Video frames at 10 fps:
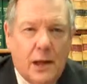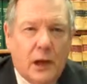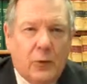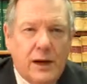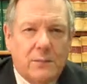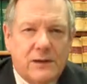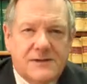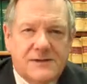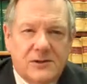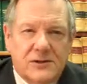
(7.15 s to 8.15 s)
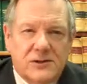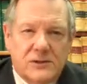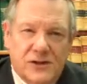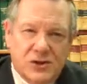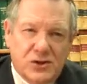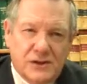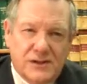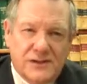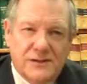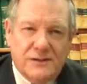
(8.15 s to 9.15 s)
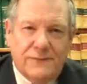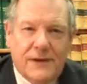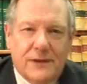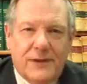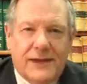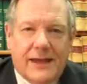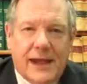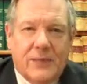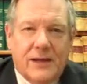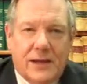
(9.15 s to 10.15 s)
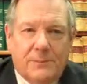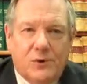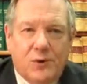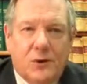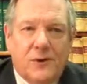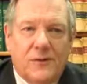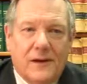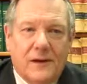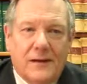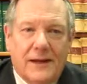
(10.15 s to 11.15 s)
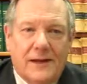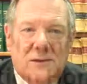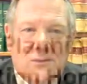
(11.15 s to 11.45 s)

A great Minnesota tradition is the family cabin up north on a lake